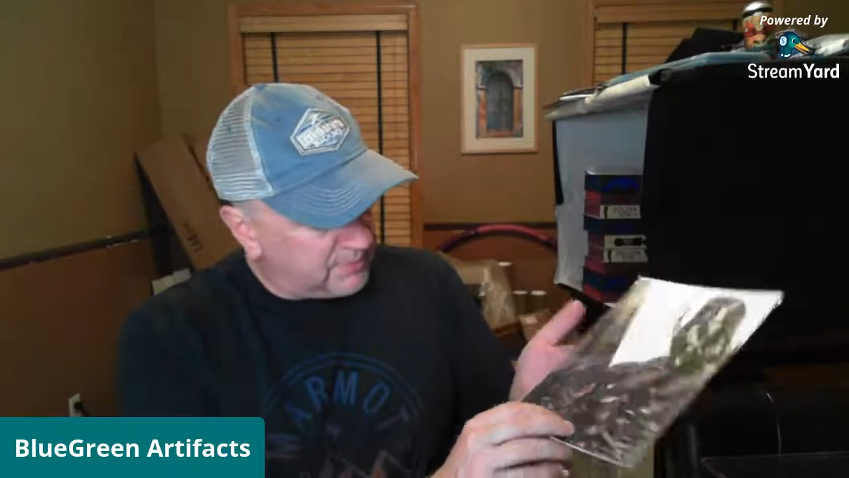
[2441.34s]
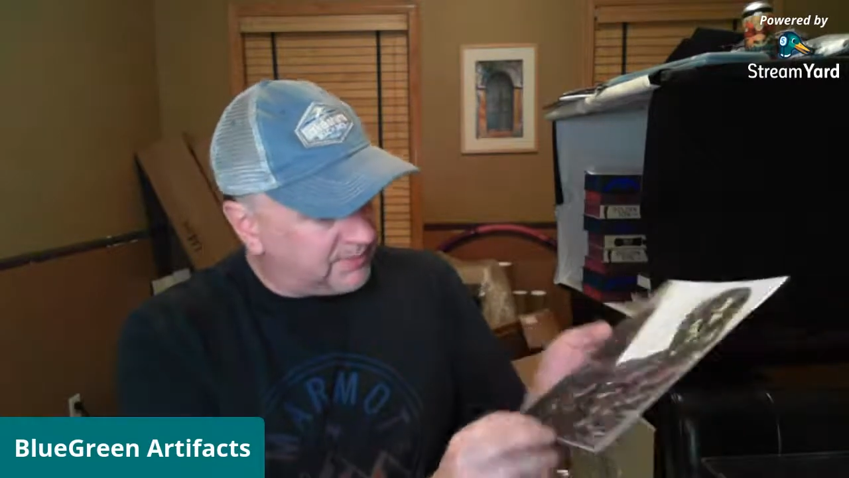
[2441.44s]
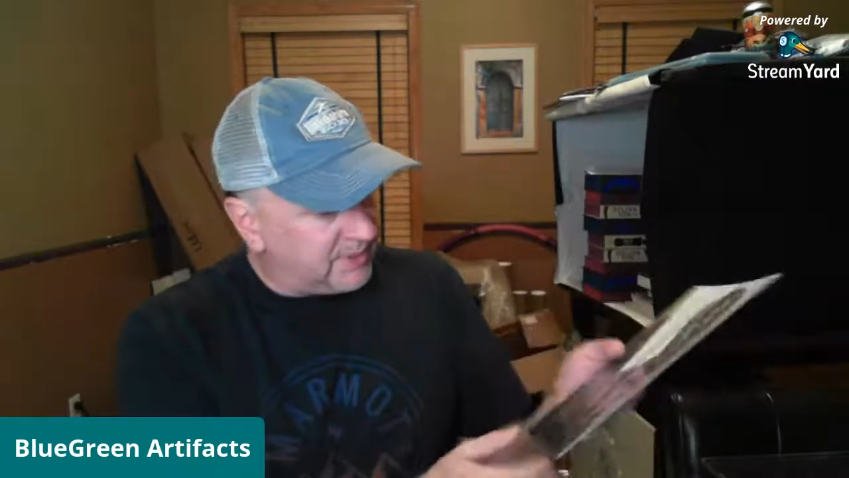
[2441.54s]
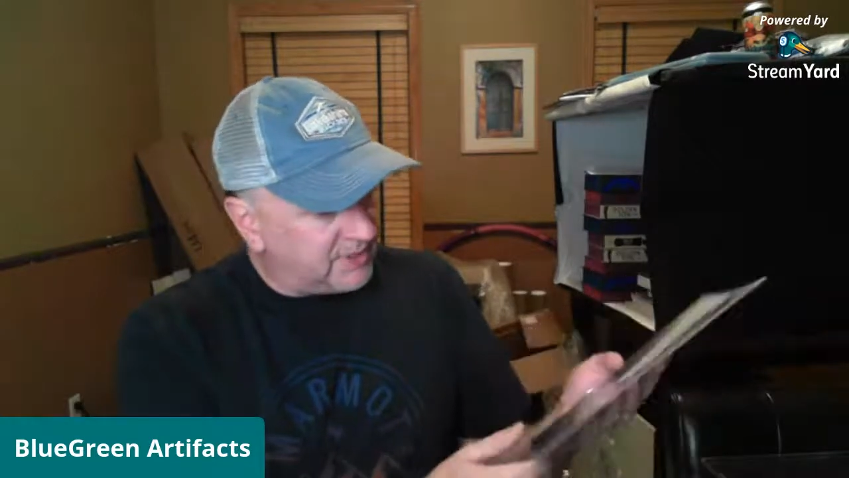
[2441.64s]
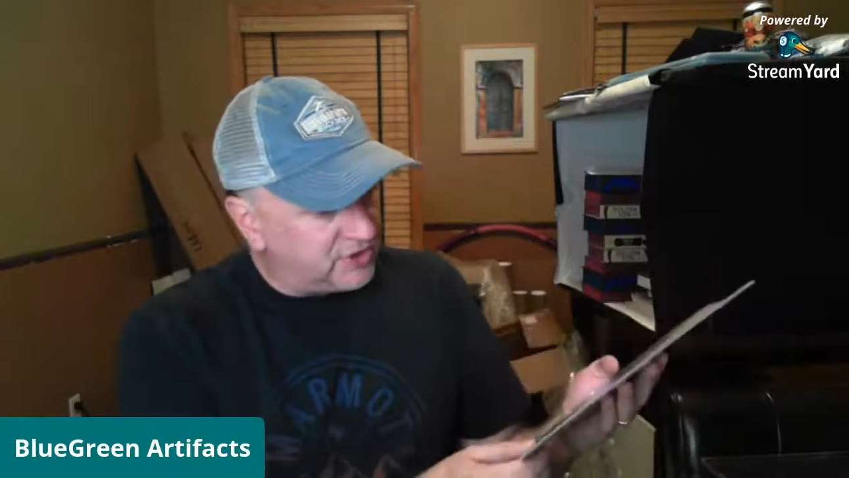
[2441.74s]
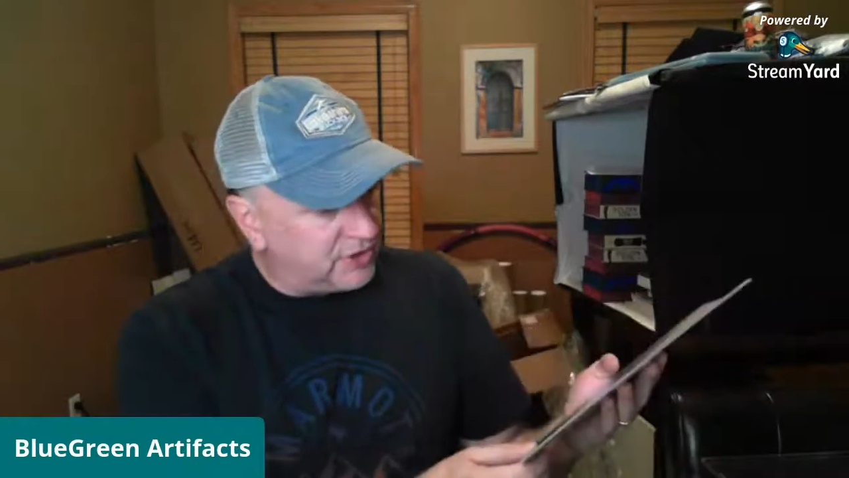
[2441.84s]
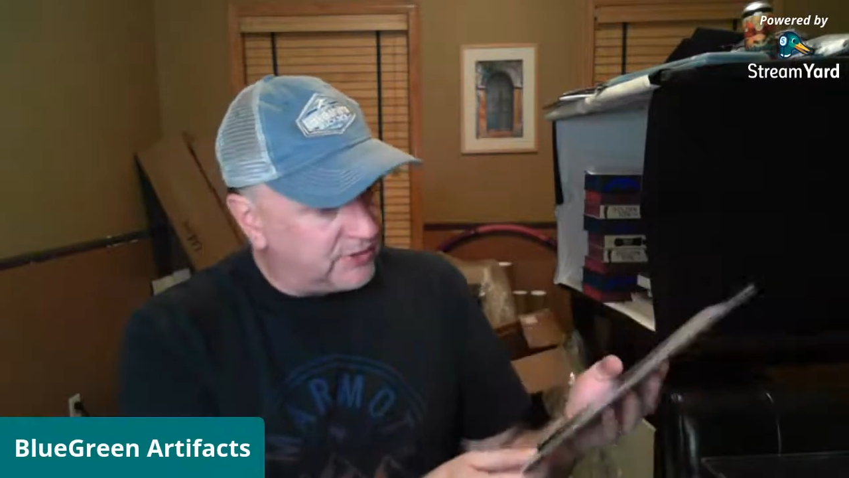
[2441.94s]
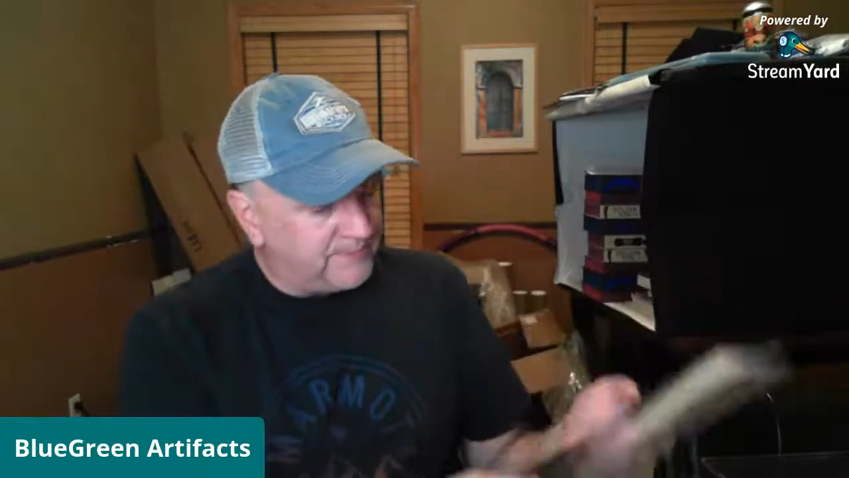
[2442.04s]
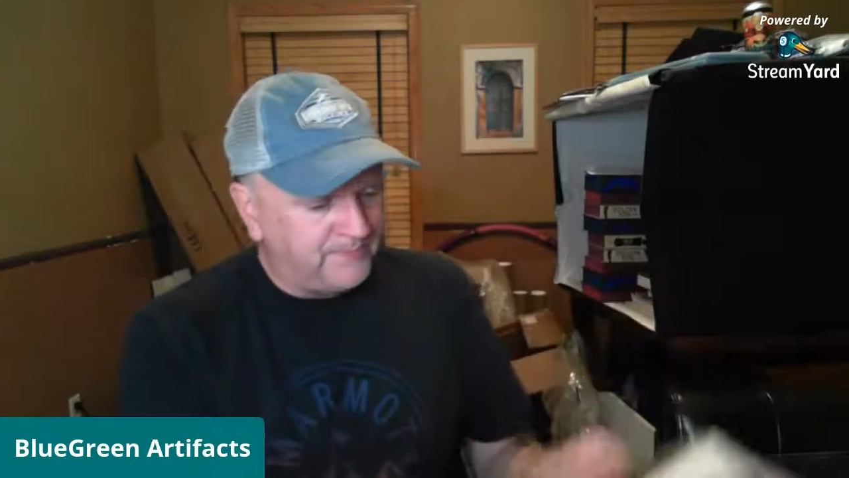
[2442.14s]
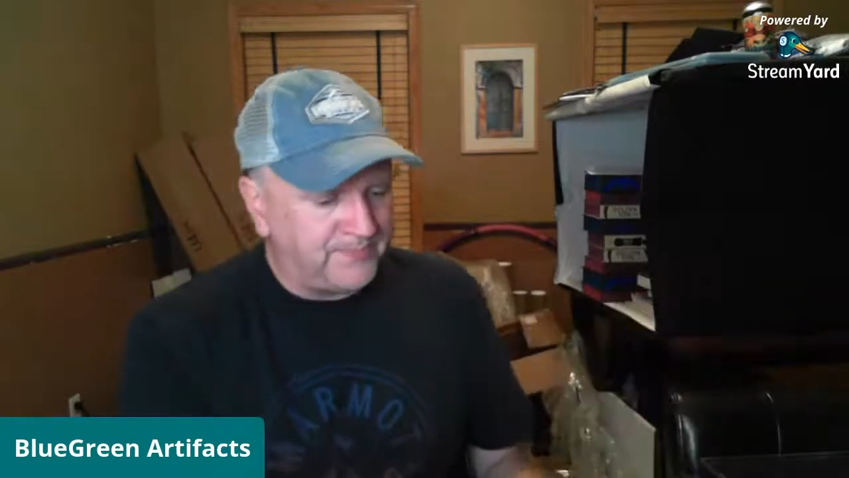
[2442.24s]
Not
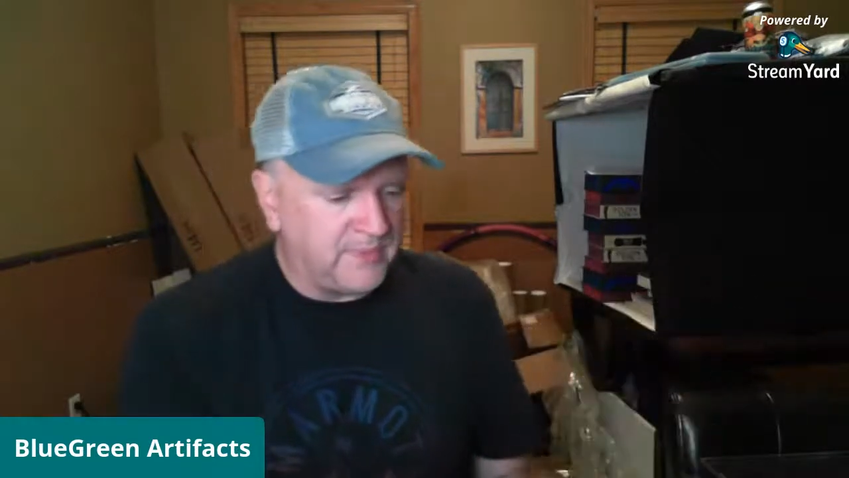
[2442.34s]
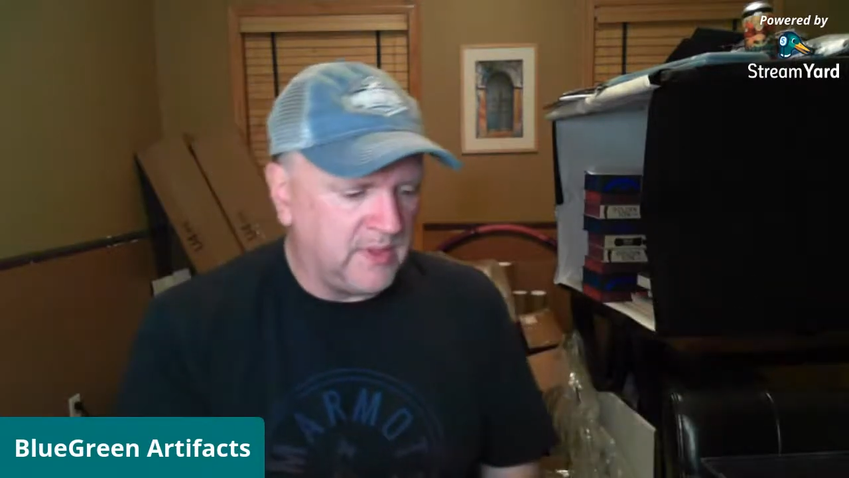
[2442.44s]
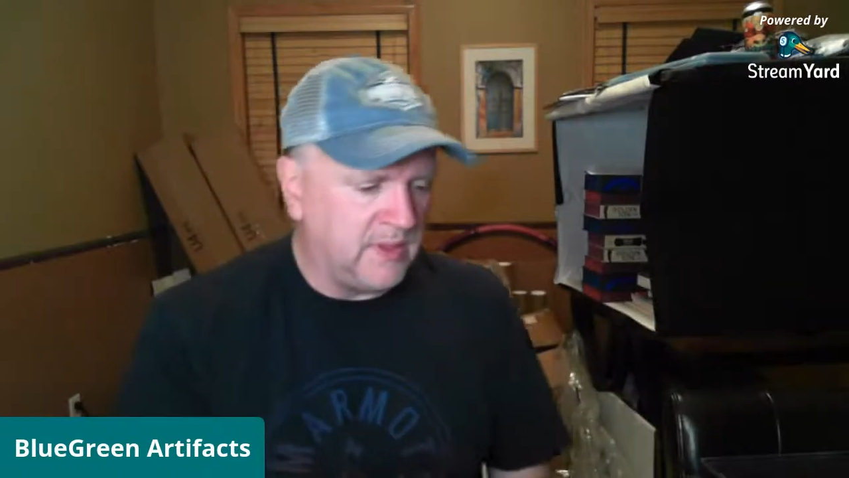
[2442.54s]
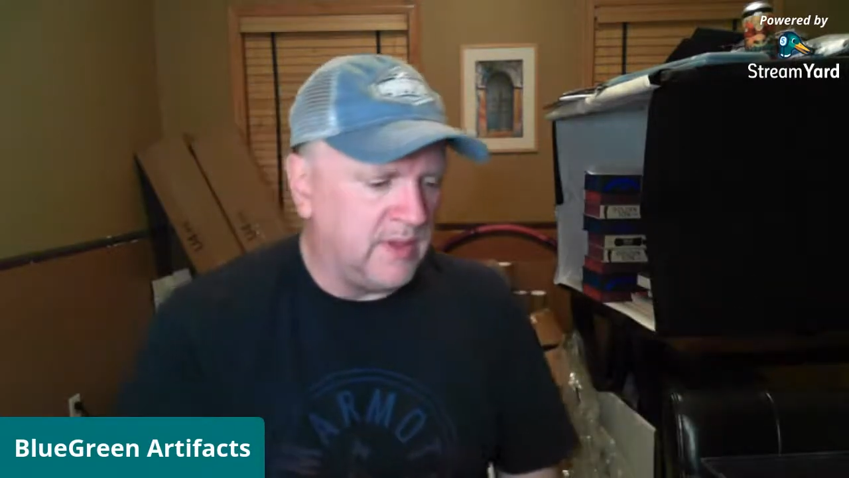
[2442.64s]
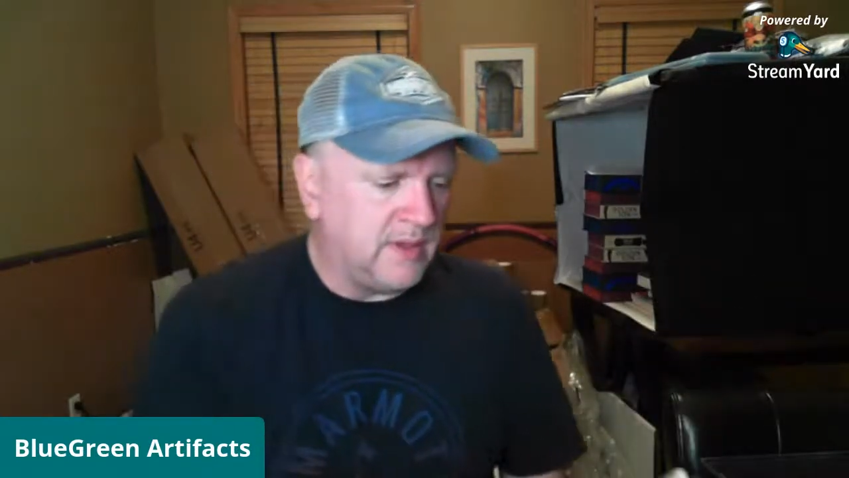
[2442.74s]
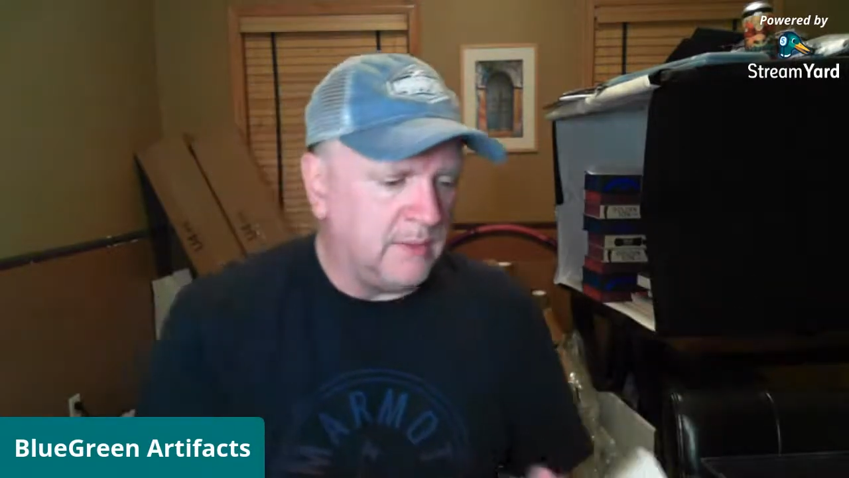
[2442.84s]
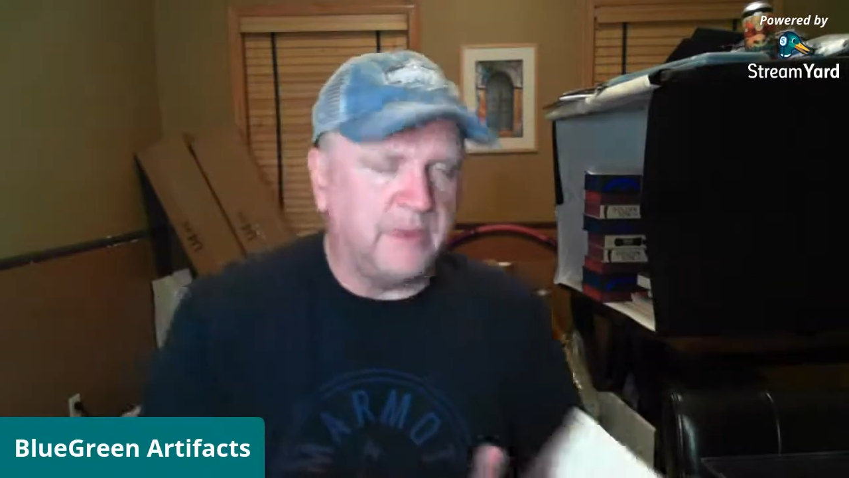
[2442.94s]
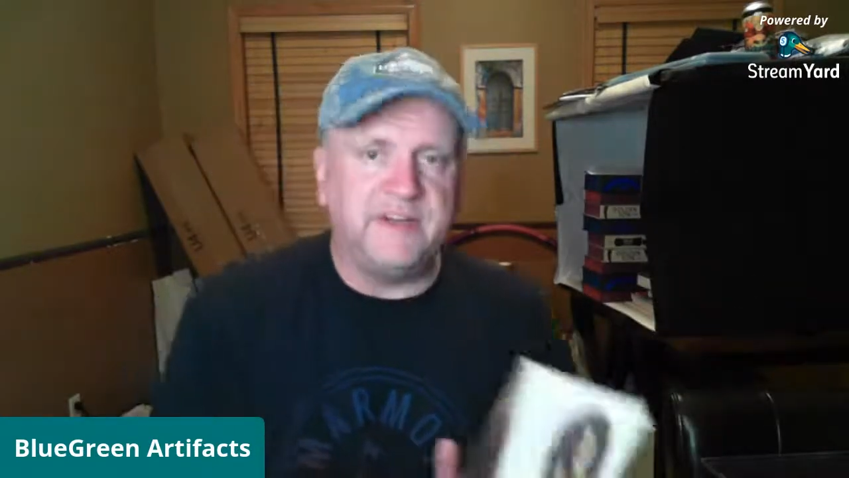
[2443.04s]
sure. But